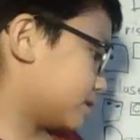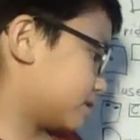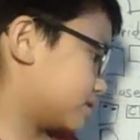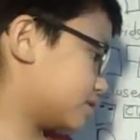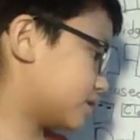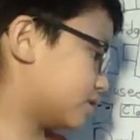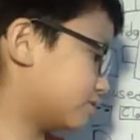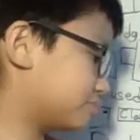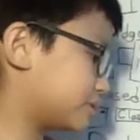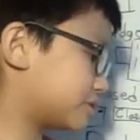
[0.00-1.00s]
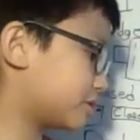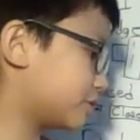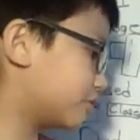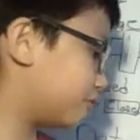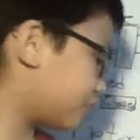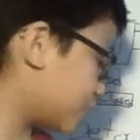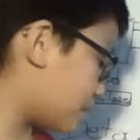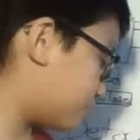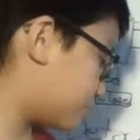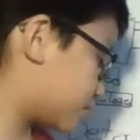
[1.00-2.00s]
So you fill
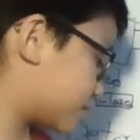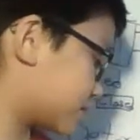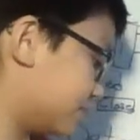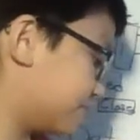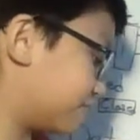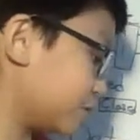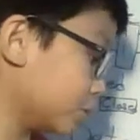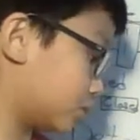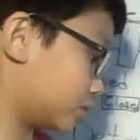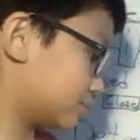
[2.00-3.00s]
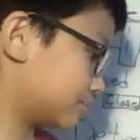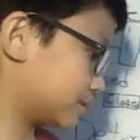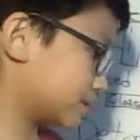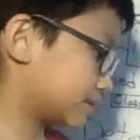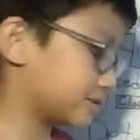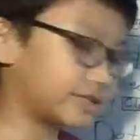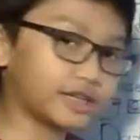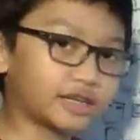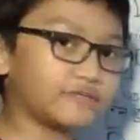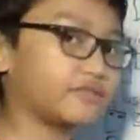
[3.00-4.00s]
up with some fuel. So you're
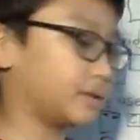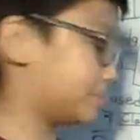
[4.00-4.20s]
gonna fill up